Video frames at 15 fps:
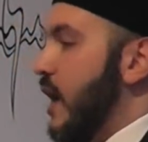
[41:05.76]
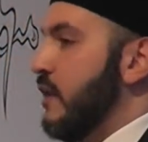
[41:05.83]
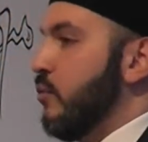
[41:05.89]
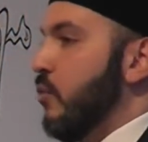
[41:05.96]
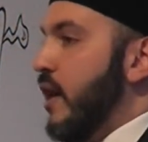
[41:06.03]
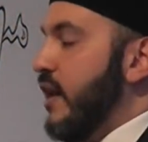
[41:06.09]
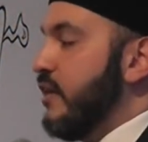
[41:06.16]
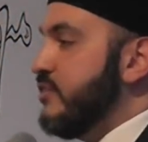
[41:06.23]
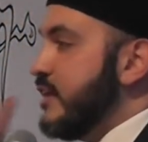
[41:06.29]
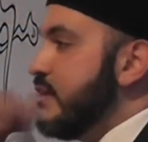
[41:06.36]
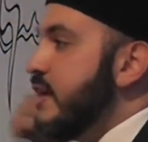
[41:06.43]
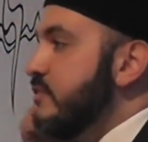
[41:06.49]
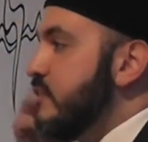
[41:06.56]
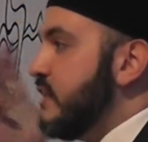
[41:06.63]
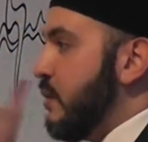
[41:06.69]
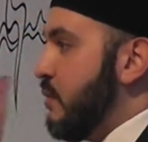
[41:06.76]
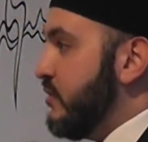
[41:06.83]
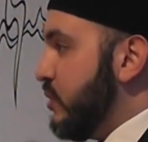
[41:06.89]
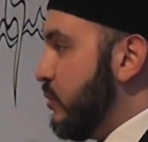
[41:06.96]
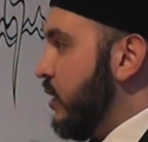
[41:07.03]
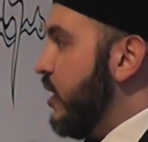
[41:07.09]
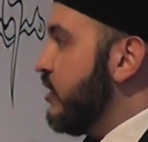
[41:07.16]
And what I said yesterday
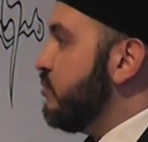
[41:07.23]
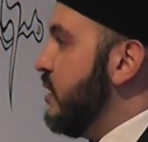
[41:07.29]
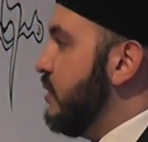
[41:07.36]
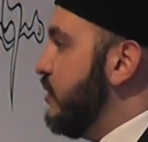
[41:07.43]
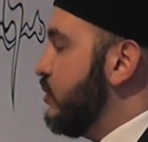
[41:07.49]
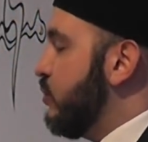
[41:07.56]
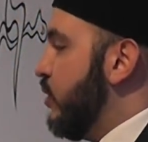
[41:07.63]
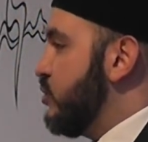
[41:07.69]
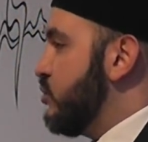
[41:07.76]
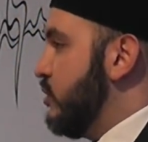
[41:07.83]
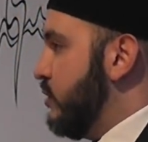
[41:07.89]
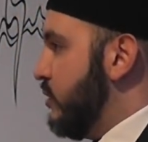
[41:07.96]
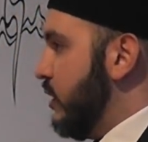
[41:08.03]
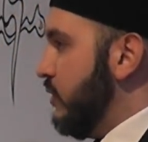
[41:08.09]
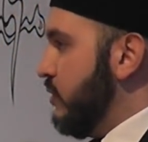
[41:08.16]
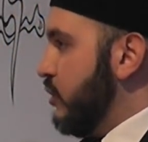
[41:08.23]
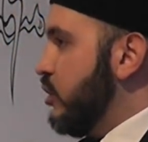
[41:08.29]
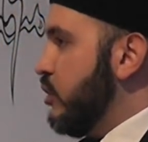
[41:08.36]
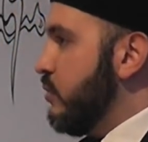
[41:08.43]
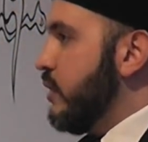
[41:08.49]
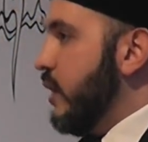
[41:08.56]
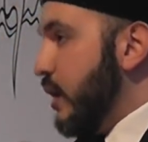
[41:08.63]
when someone asked me this question in the
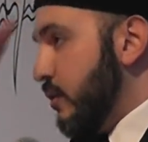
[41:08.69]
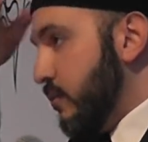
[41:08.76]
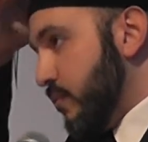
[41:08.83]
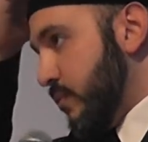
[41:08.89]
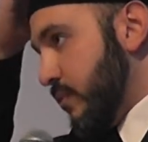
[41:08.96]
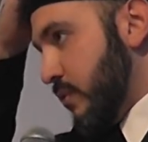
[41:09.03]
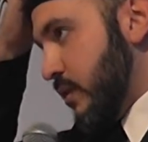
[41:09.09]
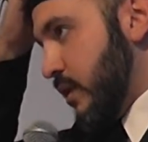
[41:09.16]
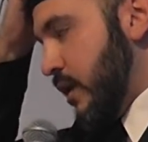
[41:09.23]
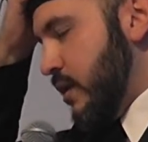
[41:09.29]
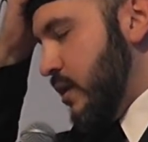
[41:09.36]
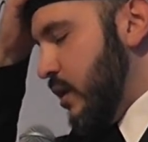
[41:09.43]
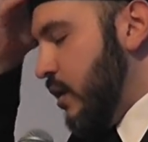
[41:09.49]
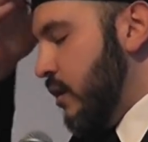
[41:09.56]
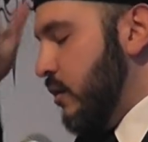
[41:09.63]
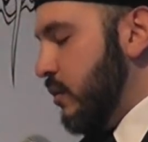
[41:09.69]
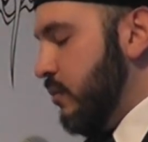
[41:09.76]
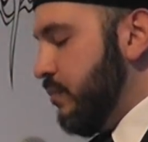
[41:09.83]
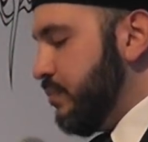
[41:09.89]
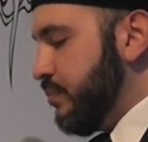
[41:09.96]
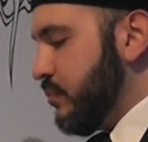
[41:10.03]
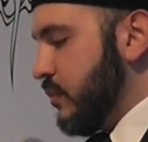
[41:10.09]
Q&A in
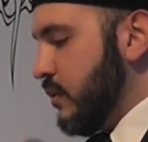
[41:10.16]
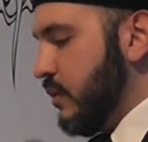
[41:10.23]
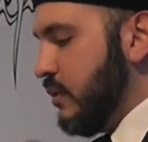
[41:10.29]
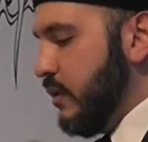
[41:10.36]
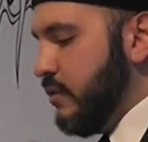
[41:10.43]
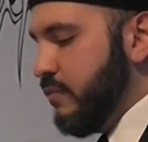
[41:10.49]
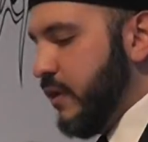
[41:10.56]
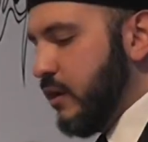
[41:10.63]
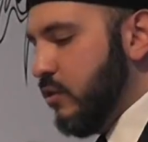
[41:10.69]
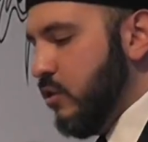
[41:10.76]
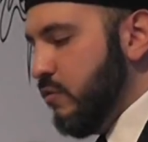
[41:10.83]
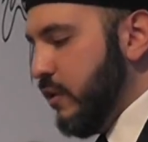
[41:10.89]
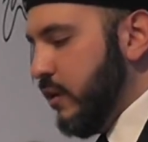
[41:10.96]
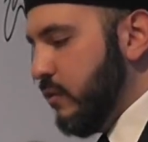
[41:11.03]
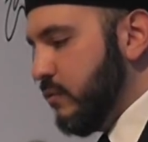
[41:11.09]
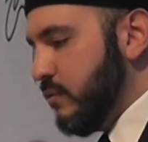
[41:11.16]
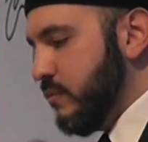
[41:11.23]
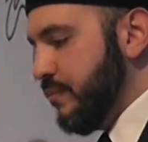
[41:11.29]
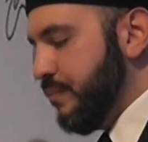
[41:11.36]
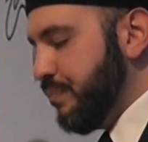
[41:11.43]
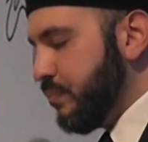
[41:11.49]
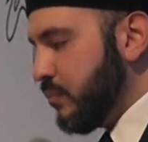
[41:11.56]
Vancouver
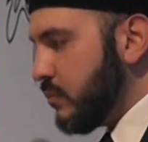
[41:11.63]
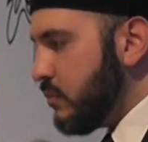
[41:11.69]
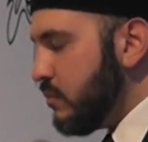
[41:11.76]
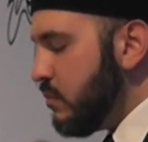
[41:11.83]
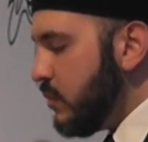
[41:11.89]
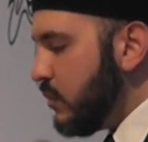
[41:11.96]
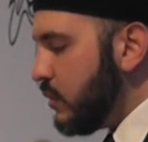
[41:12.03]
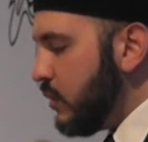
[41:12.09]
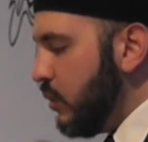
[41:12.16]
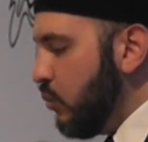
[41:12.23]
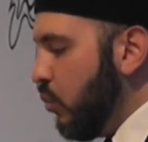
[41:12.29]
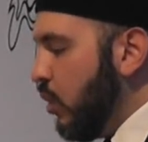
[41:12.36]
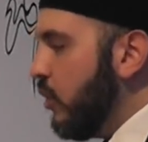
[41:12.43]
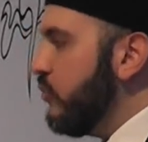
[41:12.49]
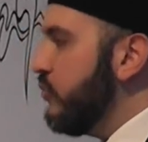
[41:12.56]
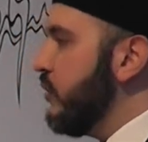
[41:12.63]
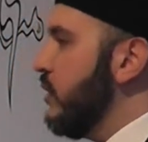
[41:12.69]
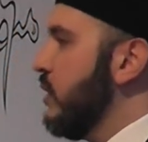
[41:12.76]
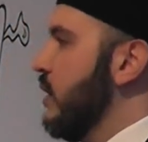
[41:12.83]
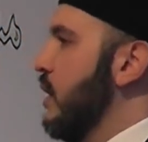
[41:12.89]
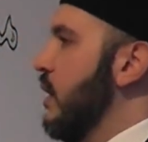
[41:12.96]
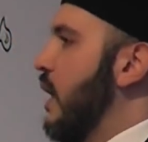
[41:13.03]
was,
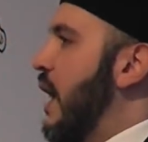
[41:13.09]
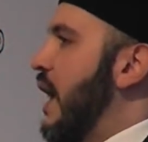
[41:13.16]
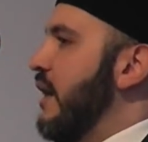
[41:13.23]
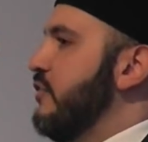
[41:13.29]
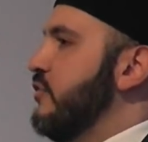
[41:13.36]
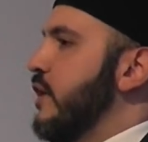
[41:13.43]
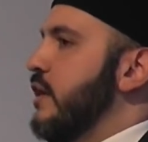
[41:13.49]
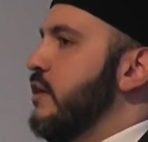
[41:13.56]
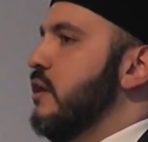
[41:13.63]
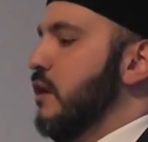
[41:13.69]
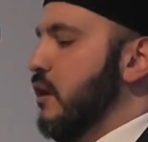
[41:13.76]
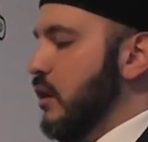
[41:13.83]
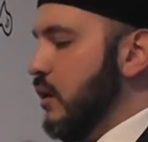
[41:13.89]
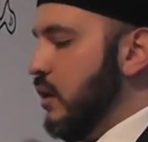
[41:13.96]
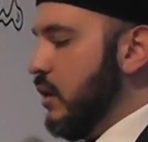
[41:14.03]
I said,